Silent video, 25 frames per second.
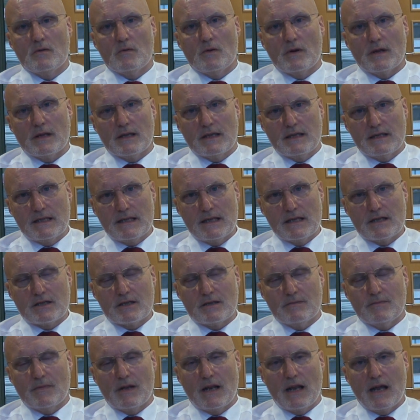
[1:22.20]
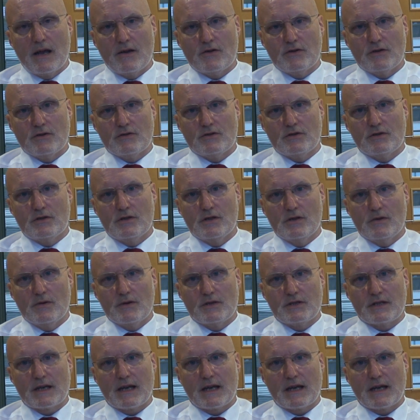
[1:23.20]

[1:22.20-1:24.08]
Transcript: What this system allows you to do is